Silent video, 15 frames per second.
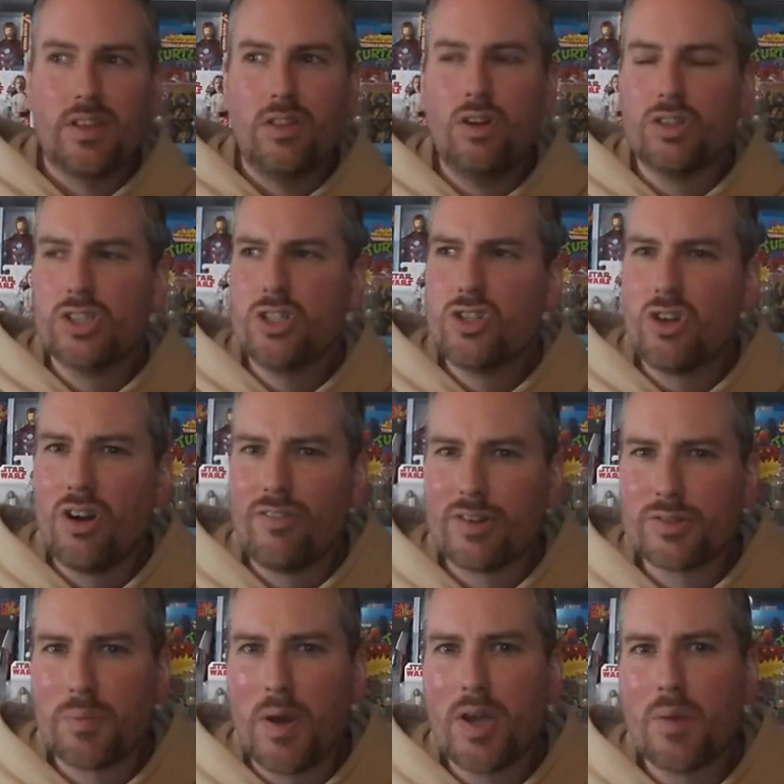Not too sure if
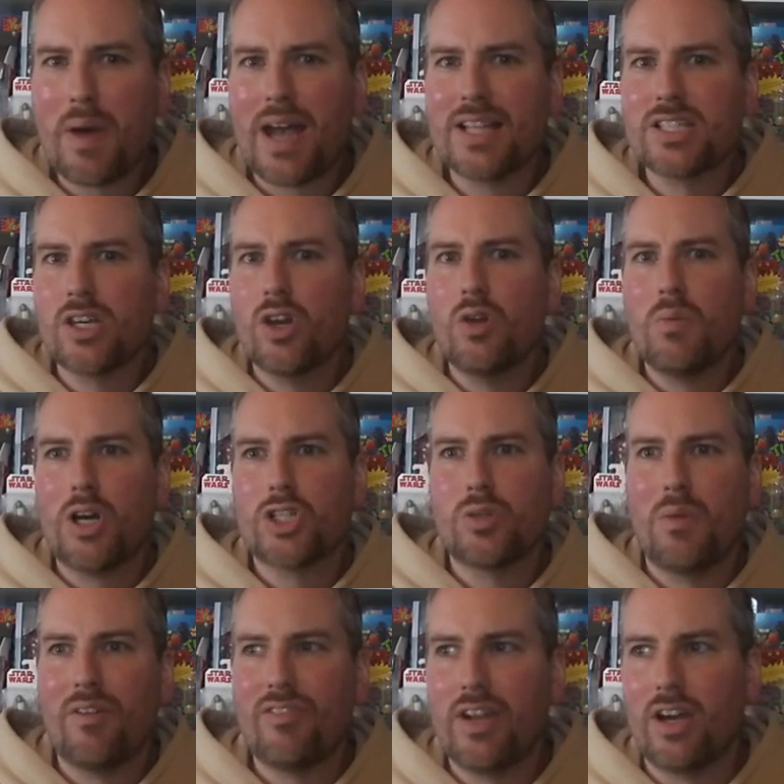I've spoke about it too much
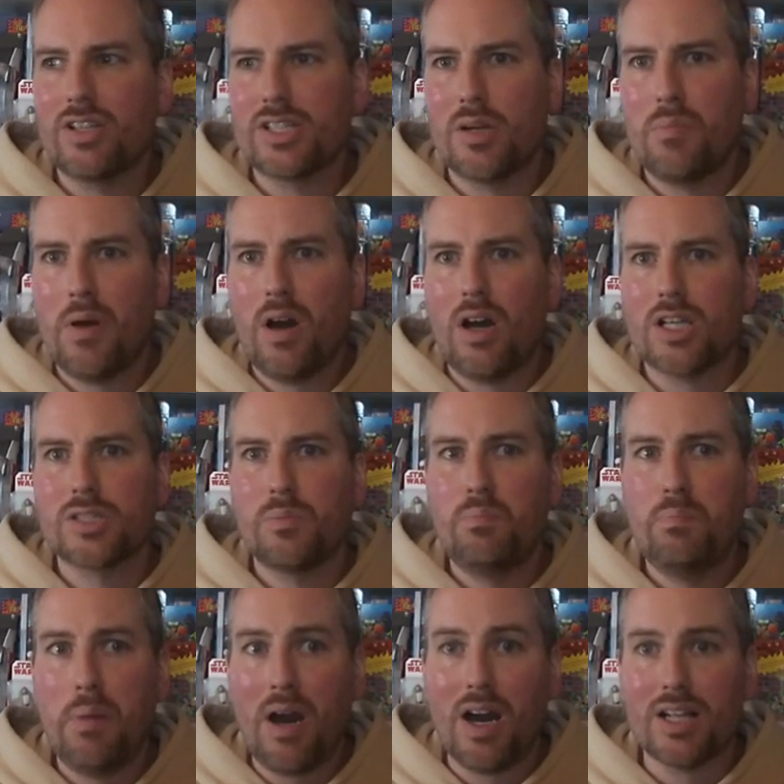on my videos in the past,
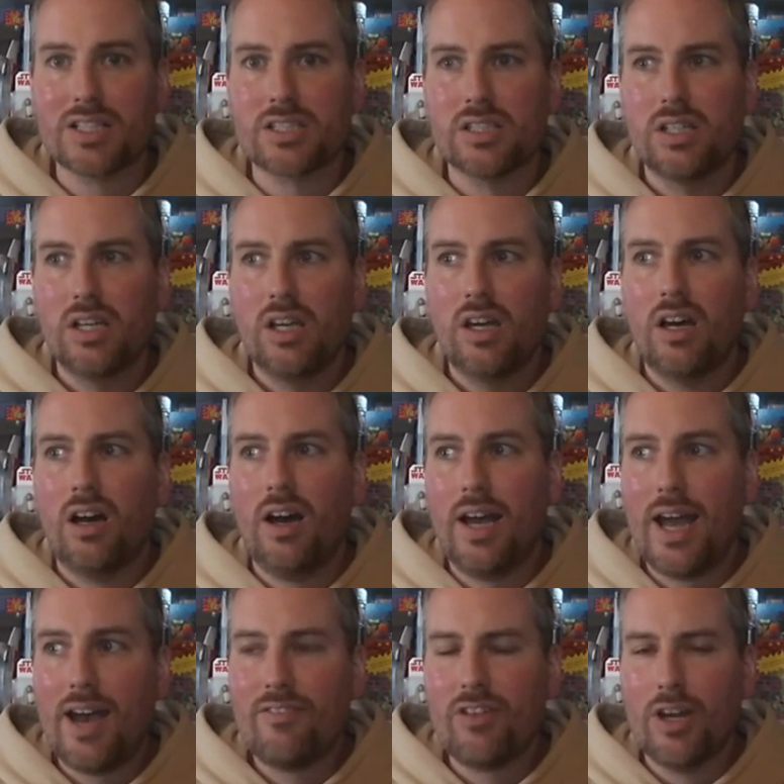but I
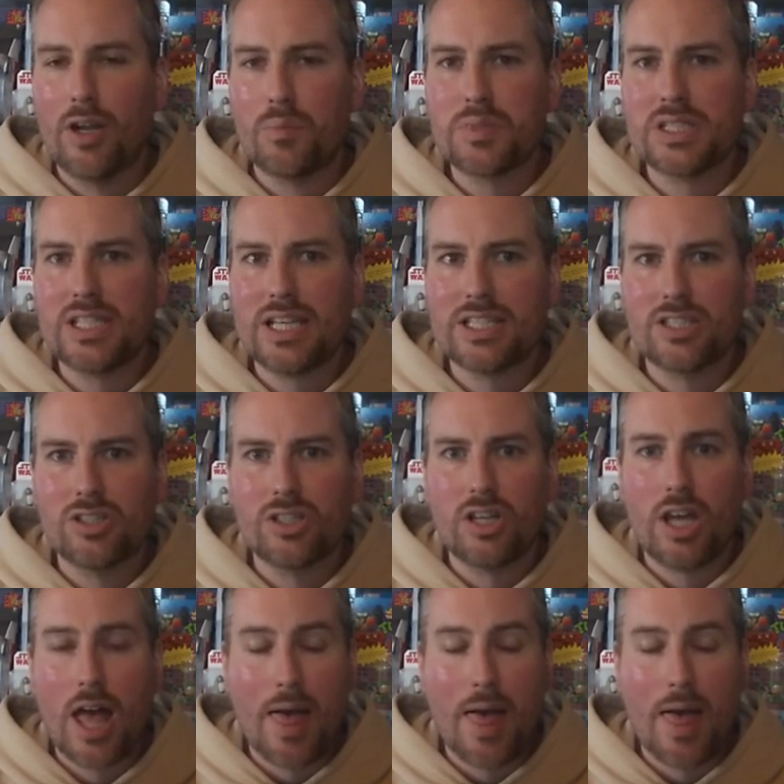have an obsession,